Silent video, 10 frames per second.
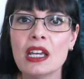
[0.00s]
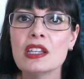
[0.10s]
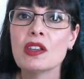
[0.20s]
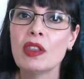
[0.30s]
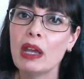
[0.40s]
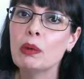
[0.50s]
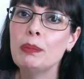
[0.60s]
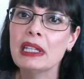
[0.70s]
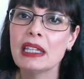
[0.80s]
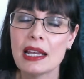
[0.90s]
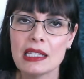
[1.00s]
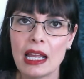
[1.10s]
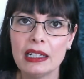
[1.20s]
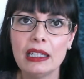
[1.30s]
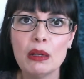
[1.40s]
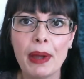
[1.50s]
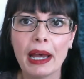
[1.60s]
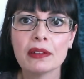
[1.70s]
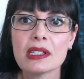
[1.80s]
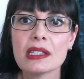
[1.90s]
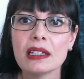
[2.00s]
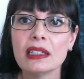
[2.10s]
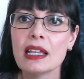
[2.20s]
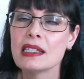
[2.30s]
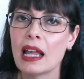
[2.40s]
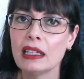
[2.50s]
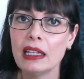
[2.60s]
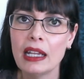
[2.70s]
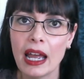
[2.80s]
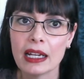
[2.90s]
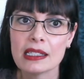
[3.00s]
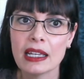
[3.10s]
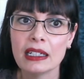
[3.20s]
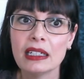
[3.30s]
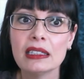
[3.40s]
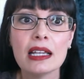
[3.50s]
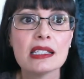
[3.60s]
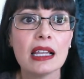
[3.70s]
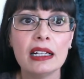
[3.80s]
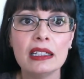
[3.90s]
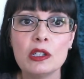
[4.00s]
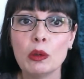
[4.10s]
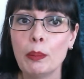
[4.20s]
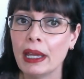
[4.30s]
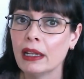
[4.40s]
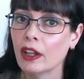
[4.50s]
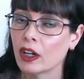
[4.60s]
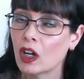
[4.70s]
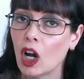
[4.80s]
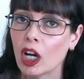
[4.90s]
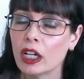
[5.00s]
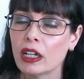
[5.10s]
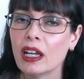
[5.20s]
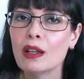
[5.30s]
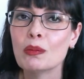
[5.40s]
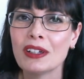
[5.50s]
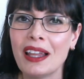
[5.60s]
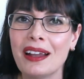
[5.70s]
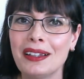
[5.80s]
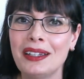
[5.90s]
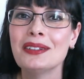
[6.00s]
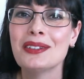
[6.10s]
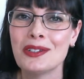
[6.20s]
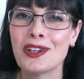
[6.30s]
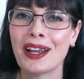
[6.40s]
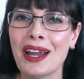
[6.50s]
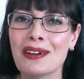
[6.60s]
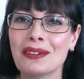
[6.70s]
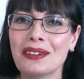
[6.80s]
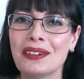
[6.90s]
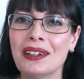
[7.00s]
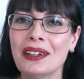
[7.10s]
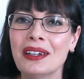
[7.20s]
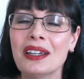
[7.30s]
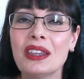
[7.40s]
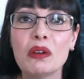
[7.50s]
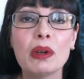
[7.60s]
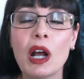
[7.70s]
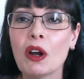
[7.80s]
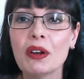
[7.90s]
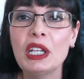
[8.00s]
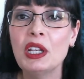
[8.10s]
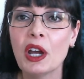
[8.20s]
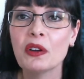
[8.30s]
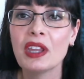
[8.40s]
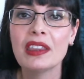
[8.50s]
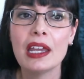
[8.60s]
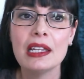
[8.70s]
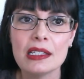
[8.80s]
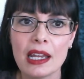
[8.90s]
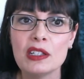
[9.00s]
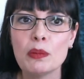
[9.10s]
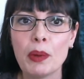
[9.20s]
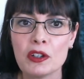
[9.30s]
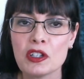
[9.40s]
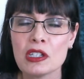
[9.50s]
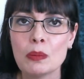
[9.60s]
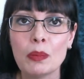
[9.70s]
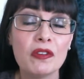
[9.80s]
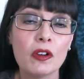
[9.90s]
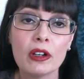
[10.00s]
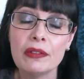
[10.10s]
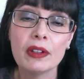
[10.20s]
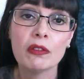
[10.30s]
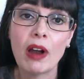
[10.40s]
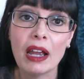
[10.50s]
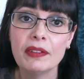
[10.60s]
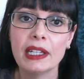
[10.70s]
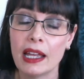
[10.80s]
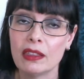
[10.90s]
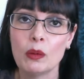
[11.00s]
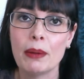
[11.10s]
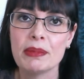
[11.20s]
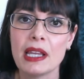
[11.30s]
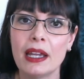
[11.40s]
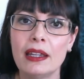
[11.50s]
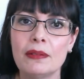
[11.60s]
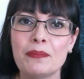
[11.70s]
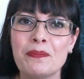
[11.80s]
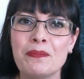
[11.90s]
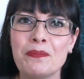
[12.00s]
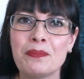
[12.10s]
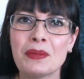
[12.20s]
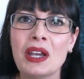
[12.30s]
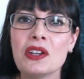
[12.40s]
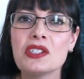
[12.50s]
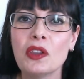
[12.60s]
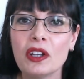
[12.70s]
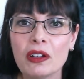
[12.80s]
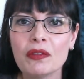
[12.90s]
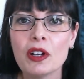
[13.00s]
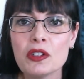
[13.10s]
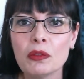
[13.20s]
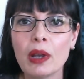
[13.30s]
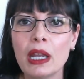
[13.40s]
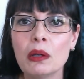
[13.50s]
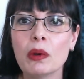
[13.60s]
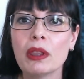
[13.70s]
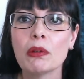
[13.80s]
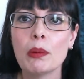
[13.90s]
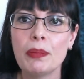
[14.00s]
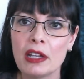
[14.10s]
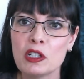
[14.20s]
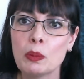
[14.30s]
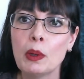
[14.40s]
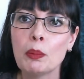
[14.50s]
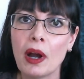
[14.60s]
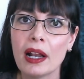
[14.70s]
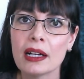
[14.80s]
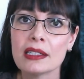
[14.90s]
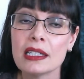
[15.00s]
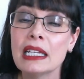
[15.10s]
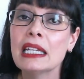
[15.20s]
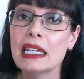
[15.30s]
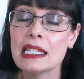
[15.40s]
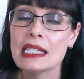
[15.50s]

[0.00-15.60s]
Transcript: so they would be less likely to bounce, less likely to exit, less likely to abandon their cart, and more likely to check out. They would already know that they intend to purchase before even arriving at the website. So the conversion rate with a replenishable product is